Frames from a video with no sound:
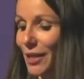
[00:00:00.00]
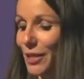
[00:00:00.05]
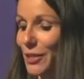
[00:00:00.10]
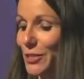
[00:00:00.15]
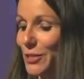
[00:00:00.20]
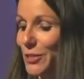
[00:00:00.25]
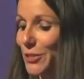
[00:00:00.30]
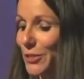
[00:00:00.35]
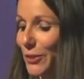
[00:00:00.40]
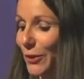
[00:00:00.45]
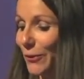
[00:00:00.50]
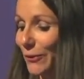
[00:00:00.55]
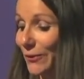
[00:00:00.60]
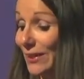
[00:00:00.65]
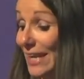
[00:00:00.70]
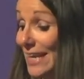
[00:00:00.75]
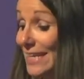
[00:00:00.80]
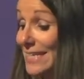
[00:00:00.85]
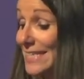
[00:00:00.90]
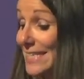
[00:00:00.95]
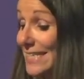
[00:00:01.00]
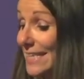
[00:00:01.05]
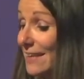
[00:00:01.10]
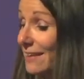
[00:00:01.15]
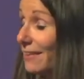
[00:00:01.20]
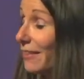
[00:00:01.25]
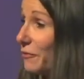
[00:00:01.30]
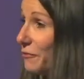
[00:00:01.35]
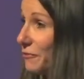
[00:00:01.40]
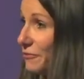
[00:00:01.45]
So let's
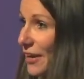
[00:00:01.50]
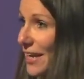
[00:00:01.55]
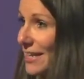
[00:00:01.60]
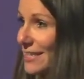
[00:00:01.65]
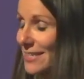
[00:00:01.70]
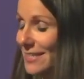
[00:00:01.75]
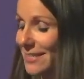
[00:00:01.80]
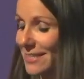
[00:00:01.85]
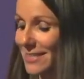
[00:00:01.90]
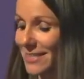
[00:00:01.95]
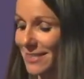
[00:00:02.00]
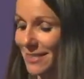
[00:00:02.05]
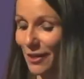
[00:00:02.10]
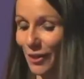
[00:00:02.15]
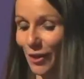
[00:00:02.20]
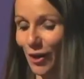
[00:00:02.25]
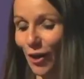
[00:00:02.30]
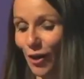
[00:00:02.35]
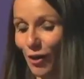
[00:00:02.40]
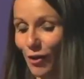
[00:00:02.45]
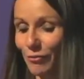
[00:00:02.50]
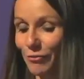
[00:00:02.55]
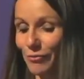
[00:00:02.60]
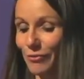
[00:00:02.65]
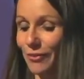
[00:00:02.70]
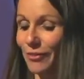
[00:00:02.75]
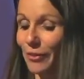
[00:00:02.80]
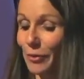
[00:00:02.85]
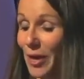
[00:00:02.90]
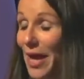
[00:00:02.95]
see the faces
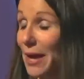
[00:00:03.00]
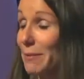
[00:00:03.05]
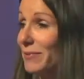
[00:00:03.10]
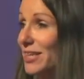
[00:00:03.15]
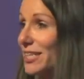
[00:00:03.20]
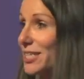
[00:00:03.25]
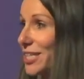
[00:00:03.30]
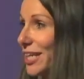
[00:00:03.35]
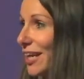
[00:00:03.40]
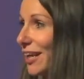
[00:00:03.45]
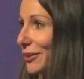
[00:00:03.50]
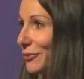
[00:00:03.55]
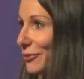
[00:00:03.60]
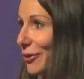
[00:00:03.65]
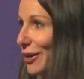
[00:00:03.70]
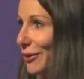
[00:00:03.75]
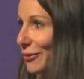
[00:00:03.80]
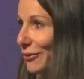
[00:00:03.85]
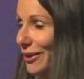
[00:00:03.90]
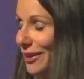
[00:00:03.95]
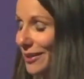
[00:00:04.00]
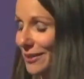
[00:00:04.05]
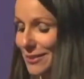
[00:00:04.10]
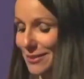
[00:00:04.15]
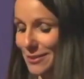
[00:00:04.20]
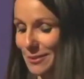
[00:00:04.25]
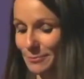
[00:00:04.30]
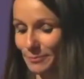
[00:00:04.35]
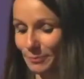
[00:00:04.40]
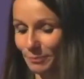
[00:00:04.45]
of the MHL
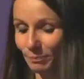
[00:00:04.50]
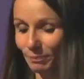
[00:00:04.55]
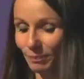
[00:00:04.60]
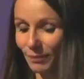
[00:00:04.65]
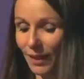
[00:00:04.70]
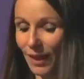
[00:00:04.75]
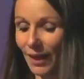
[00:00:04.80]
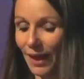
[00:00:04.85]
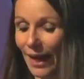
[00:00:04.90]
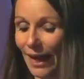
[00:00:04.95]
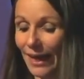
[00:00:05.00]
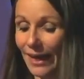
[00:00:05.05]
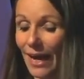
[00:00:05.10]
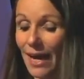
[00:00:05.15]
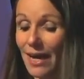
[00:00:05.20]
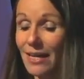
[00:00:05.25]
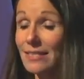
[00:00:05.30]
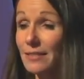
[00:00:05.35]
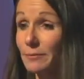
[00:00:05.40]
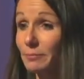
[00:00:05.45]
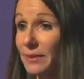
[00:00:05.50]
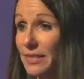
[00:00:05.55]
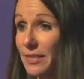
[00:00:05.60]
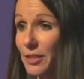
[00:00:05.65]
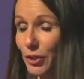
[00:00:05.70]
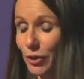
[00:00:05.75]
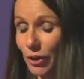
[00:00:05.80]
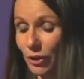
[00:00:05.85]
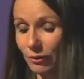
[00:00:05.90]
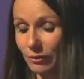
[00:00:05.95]
graduates. I asked
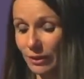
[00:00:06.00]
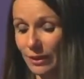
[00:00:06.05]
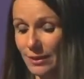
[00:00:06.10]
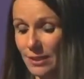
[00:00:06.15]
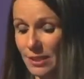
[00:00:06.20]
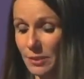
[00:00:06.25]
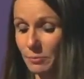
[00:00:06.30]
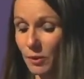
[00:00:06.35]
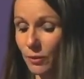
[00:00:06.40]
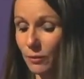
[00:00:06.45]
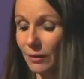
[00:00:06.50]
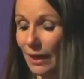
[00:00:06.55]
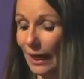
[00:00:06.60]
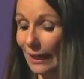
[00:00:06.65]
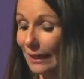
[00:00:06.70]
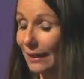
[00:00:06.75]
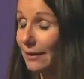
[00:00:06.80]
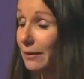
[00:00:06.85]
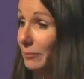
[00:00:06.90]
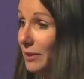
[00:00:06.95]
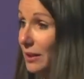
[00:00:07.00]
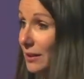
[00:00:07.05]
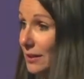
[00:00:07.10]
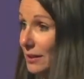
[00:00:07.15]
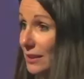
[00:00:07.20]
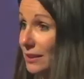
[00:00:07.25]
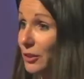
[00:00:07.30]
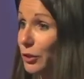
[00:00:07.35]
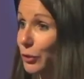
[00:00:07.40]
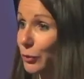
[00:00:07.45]
Mr. Colin Small, Academic
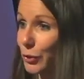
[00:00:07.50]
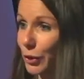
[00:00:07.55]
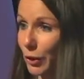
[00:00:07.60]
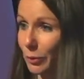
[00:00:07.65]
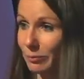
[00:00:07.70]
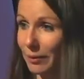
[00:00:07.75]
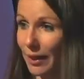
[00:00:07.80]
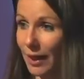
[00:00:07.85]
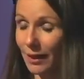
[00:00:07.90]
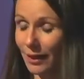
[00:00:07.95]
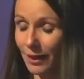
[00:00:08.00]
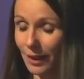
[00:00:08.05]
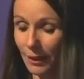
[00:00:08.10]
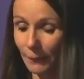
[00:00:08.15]
Dean, to come back.